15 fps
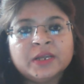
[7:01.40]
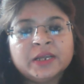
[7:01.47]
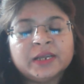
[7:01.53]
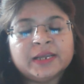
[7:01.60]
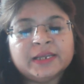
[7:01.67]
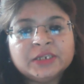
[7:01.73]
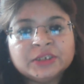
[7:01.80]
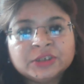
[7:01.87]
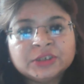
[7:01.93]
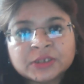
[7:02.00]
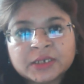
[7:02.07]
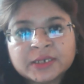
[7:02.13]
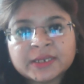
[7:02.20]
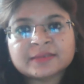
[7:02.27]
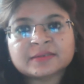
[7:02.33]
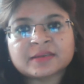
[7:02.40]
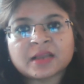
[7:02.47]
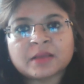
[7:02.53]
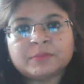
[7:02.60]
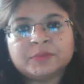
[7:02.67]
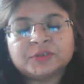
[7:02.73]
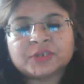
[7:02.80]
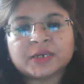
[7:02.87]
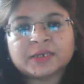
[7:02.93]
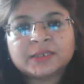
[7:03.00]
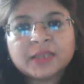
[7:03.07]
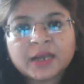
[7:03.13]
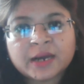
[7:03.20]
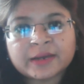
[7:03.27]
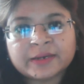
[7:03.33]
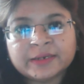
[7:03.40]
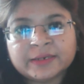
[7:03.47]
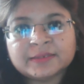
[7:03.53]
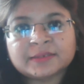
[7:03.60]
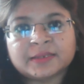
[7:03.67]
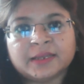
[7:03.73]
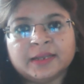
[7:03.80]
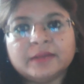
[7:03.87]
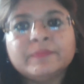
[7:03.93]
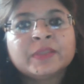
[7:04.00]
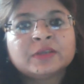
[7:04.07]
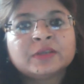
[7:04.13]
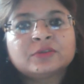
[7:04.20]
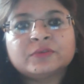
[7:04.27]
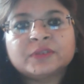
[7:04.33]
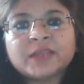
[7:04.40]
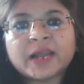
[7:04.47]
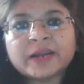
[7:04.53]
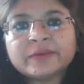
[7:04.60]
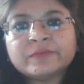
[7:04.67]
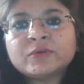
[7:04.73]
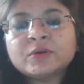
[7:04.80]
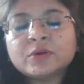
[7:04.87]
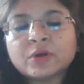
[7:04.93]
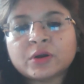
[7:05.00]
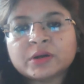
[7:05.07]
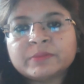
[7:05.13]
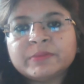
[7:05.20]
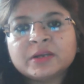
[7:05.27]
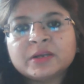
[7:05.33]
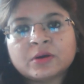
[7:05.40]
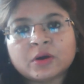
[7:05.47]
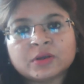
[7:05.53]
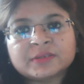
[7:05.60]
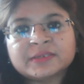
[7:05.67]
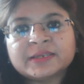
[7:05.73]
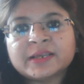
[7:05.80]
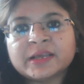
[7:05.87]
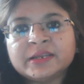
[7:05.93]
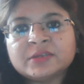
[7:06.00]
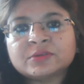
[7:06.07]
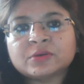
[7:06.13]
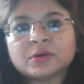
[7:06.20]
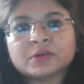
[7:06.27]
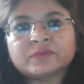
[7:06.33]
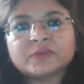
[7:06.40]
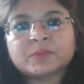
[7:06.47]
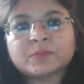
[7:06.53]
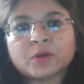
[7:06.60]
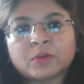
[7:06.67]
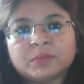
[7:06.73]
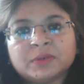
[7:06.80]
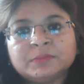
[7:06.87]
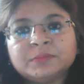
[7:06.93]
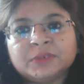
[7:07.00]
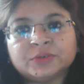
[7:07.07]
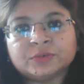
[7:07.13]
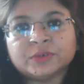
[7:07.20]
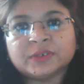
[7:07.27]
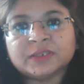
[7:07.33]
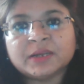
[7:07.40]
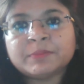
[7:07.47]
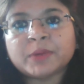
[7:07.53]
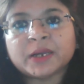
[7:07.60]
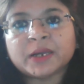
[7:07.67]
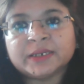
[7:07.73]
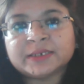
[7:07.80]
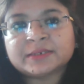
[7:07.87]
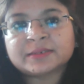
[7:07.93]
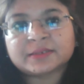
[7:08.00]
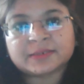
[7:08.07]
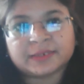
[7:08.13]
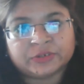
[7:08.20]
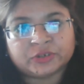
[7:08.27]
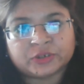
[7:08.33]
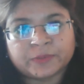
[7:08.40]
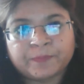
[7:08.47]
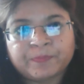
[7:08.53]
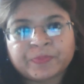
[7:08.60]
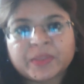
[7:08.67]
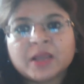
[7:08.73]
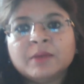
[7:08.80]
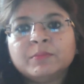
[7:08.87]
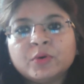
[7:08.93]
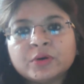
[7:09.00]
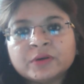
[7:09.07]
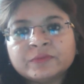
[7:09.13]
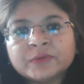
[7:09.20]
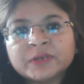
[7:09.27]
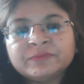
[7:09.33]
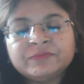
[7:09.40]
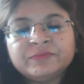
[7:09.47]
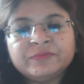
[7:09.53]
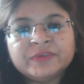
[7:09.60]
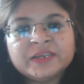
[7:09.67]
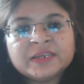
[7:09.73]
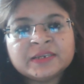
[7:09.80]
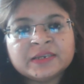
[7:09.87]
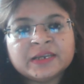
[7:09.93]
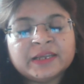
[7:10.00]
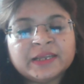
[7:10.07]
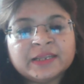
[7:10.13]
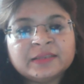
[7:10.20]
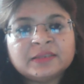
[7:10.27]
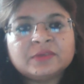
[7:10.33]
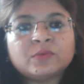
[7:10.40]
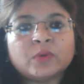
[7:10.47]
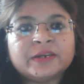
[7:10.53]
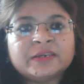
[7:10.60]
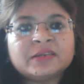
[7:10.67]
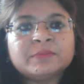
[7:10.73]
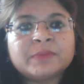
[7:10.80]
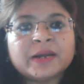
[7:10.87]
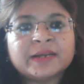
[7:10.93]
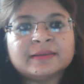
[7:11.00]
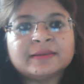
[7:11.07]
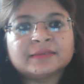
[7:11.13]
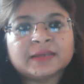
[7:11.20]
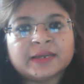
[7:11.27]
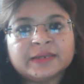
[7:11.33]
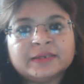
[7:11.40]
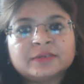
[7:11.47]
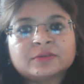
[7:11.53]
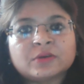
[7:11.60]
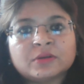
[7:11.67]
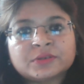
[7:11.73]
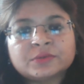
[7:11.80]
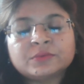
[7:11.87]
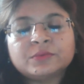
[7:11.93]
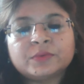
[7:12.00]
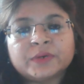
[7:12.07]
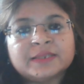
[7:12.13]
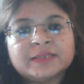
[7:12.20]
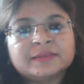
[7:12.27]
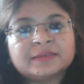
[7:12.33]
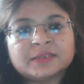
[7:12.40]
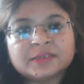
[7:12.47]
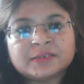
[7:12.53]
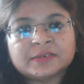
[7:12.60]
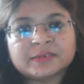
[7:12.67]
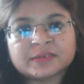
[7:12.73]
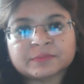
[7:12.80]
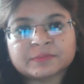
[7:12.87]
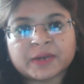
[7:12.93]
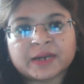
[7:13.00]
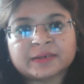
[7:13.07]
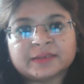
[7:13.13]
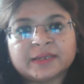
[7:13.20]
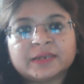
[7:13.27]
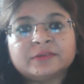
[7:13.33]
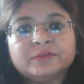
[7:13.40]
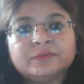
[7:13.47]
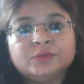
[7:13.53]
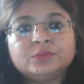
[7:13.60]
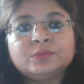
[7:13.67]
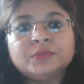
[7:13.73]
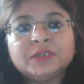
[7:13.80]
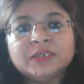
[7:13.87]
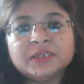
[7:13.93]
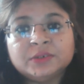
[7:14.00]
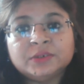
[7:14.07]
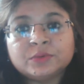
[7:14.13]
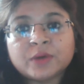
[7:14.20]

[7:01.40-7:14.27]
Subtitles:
initially established at the R&D scale, so that would not be causing any sort of the problem during the pilot stage. Moreover, in quality by design is also good in such a respect that you